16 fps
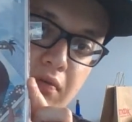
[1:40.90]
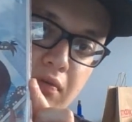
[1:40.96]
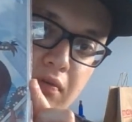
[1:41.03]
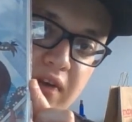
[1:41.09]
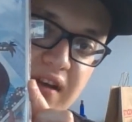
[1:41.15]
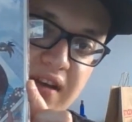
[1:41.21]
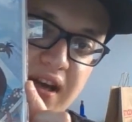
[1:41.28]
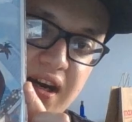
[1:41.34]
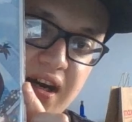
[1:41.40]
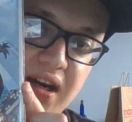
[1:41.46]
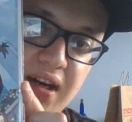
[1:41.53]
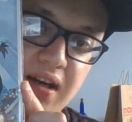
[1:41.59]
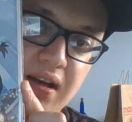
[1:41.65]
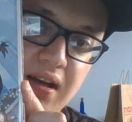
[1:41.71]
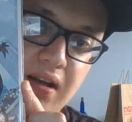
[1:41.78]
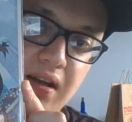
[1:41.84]

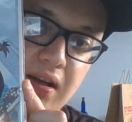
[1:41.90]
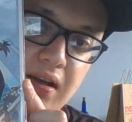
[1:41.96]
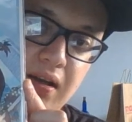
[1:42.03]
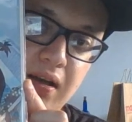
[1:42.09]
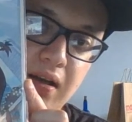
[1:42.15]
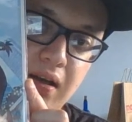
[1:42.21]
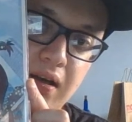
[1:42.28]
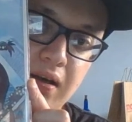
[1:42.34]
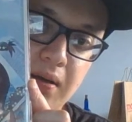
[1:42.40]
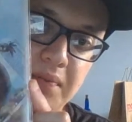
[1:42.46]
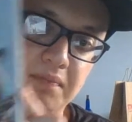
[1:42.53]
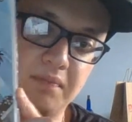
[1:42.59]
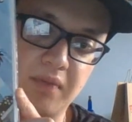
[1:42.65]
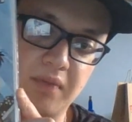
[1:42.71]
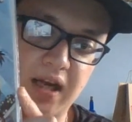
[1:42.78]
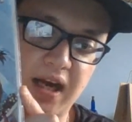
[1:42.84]
there.
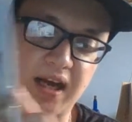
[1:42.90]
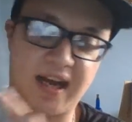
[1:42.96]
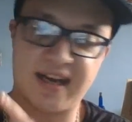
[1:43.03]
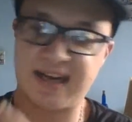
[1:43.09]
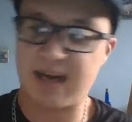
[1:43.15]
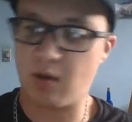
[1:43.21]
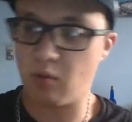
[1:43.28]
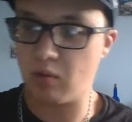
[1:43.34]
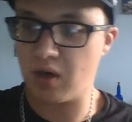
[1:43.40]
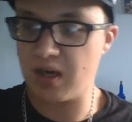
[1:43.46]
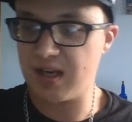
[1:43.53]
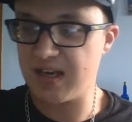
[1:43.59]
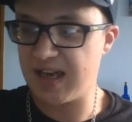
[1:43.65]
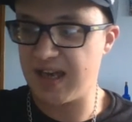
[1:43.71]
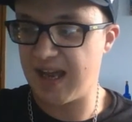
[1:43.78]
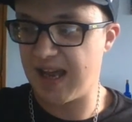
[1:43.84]
I got
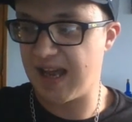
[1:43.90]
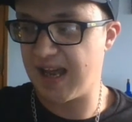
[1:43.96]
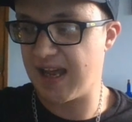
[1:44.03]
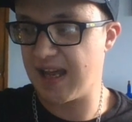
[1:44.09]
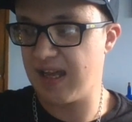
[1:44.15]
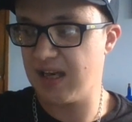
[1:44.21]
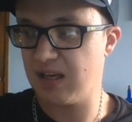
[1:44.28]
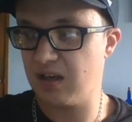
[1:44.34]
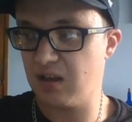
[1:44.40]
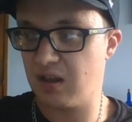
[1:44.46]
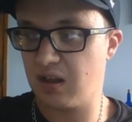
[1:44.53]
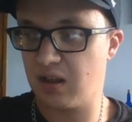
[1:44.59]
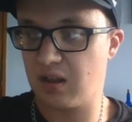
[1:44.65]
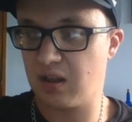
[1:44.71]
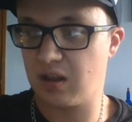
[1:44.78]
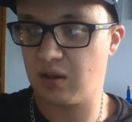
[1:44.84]
1 and
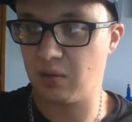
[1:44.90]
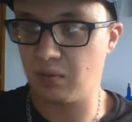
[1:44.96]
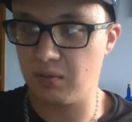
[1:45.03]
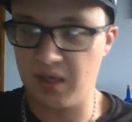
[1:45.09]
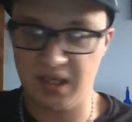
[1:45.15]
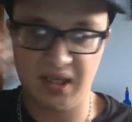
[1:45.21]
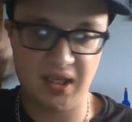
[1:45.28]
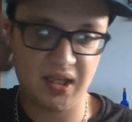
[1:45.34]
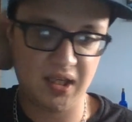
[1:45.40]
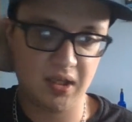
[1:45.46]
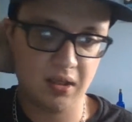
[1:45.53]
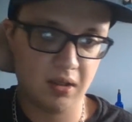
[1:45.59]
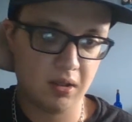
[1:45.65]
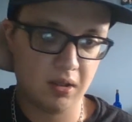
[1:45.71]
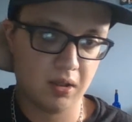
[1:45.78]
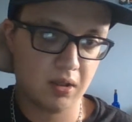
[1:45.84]
3
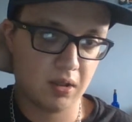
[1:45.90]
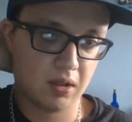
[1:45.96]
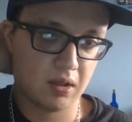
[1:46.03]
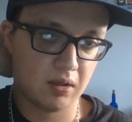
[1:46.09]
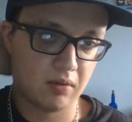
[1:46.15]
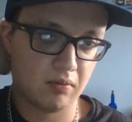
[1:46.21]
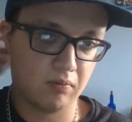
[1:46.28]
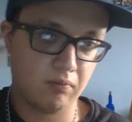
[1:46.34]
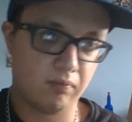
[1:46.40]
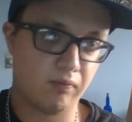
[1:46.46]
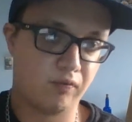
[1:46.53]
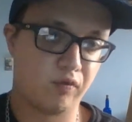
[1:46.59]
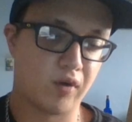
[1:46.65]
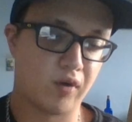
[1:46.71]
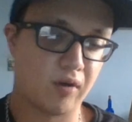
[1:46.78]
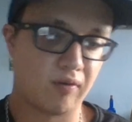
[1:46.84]

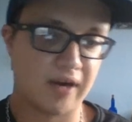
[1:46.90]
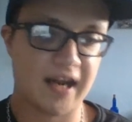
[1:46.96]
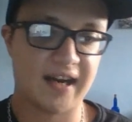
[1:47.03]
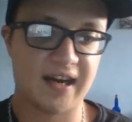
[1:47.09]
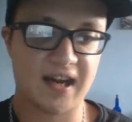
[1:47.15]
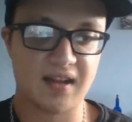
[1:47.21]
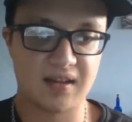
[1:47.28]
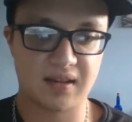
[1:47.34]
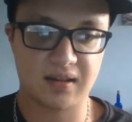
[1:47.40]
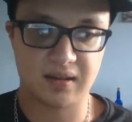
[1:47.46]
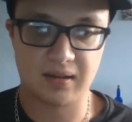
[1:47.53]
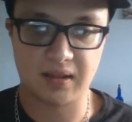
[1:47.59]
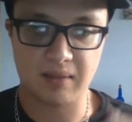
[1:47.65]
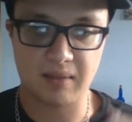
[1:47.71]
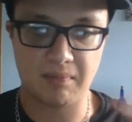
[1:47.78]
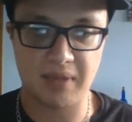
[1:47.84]
from when I got
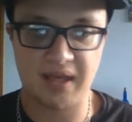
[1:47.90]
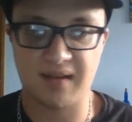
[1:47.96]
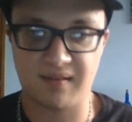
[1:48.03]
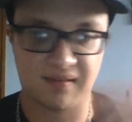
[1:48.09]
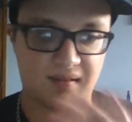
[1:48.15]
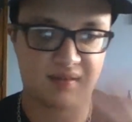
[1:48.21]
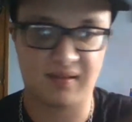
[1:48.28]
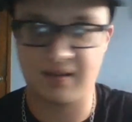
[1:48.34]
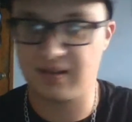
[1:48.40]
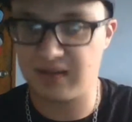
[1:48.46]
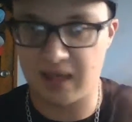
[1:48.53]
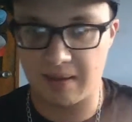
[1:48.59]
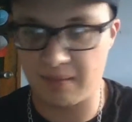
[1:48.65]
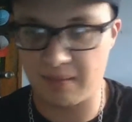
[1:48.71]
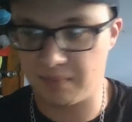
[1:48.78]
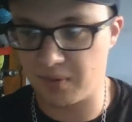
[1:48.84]
the biggest
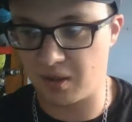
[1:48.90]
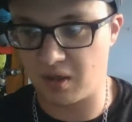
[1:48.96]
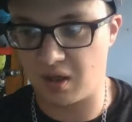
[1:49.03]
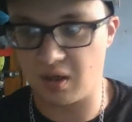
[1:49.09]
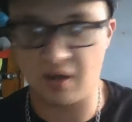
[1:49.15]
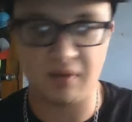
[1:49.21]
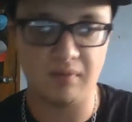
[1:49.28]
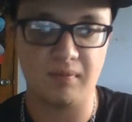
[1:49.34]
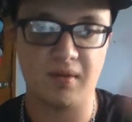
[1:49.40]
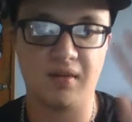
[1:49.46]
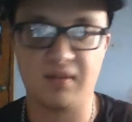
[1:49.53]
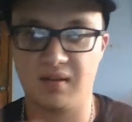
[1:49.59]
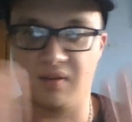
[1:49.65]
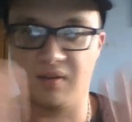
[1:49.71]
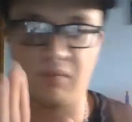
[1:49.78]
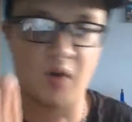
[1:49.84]
comic book haul,
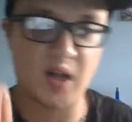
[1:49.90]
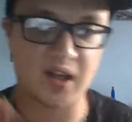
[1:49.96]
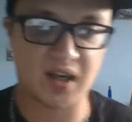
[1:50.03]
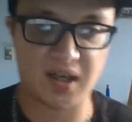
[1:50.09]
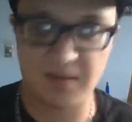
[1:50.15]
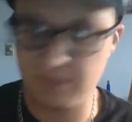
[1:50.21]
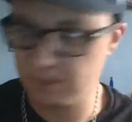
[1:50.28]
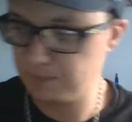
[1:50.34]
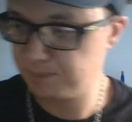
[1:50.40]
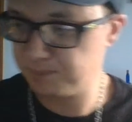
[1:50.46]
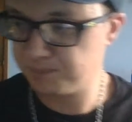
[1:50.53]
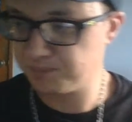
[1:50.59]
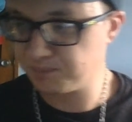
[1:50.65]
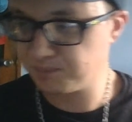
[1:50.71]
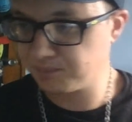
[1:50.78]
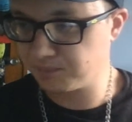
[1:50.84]
spoiler.
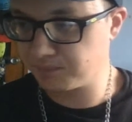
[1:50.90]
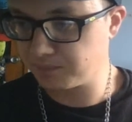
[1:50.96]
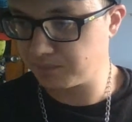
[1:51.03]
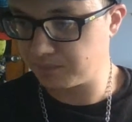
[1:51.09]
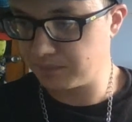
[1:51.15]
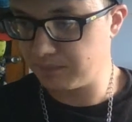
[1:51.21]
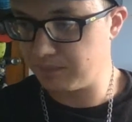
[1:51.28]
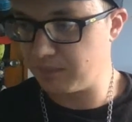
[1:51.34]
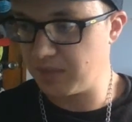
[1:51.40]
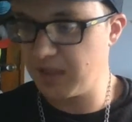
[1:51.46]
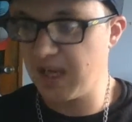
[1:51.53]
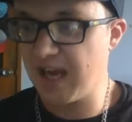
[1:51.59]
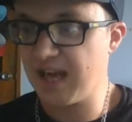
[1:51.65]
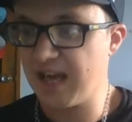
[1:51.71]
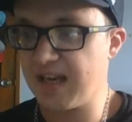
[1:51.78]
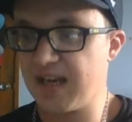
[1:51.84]

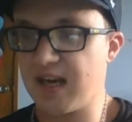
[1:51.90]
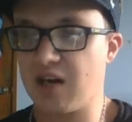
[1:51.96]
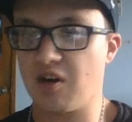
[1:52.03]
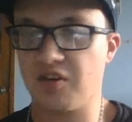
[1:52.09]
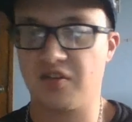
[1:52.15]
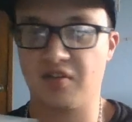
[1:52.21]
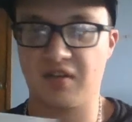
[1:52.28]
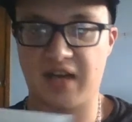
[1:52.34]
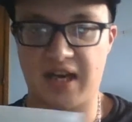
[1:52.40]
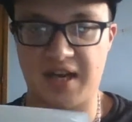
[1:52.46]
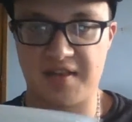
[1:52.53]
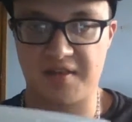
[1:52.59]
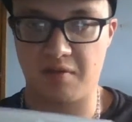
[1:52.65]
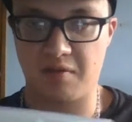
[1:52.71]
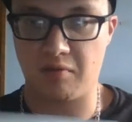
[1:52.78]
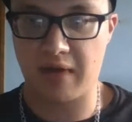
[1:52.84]
And then I also
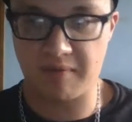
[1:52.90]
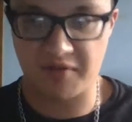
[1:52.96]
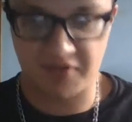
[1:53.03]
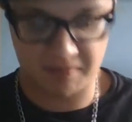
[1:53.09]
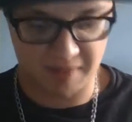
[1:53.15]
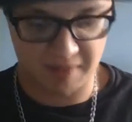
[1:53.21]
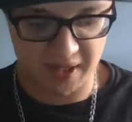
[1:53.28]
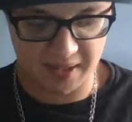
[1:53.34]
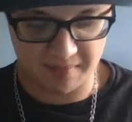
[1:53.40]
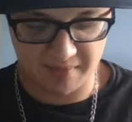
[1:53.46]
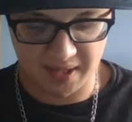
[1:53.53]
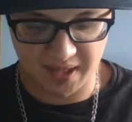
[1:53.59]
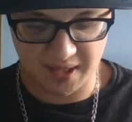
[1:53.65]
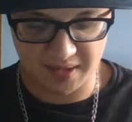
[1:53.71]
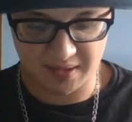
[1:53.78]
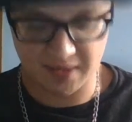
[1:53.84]
got the Web of
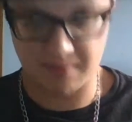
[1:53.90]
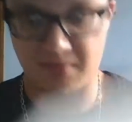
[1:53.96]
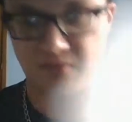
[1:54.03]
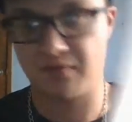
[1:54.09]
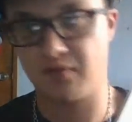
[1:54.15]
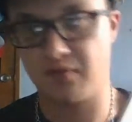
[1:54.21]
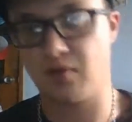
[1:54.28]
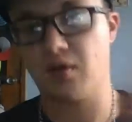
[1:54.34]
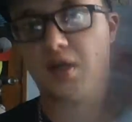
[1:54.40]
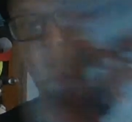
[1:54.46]
Spider-Man number 4,